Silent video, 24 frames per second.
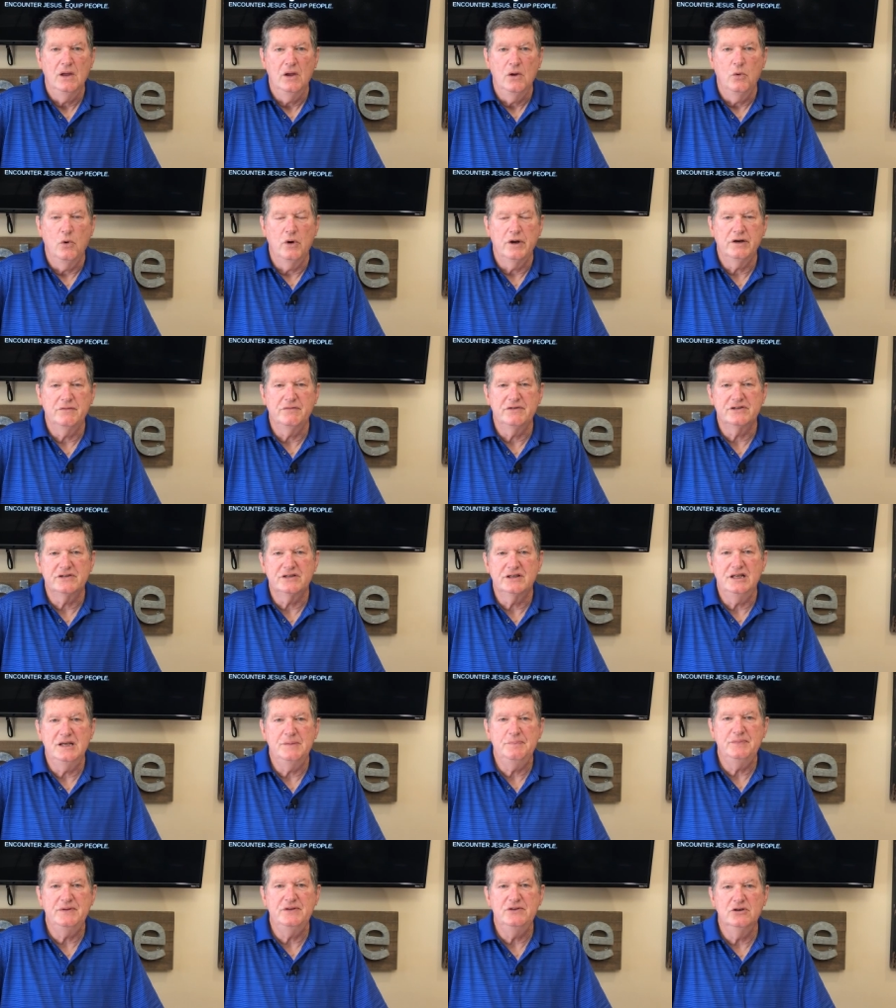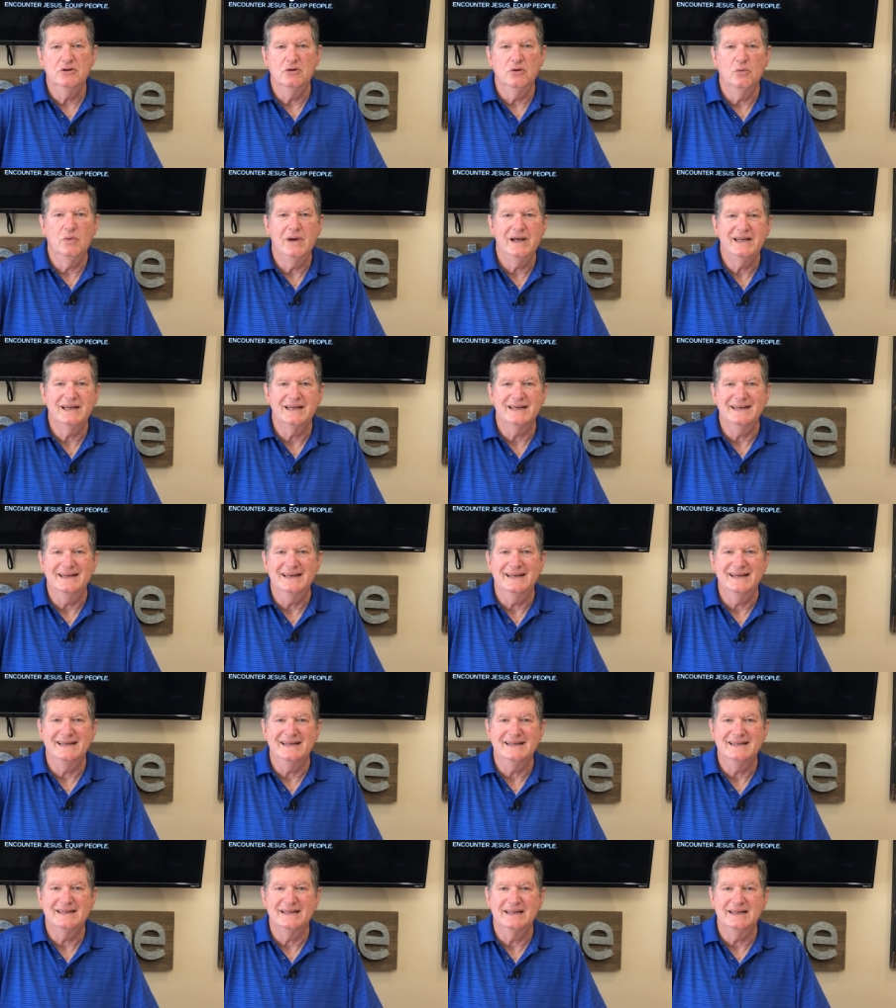whatever's keeping you awake at
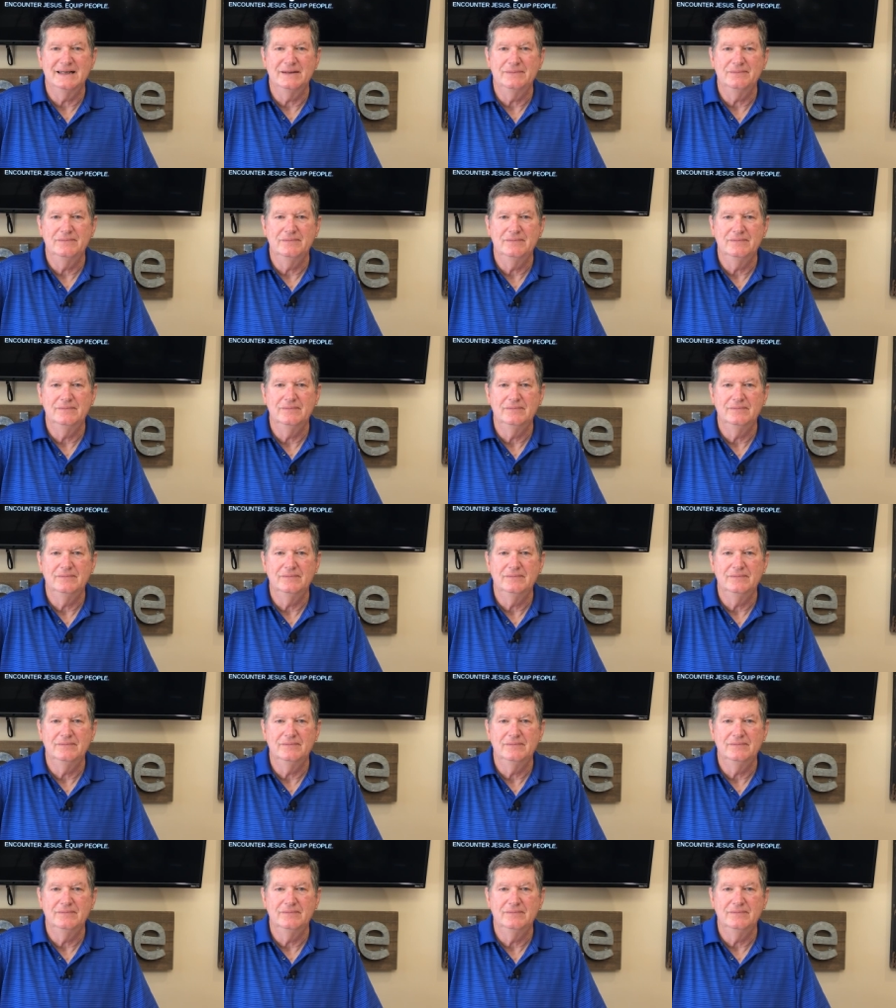nighttime,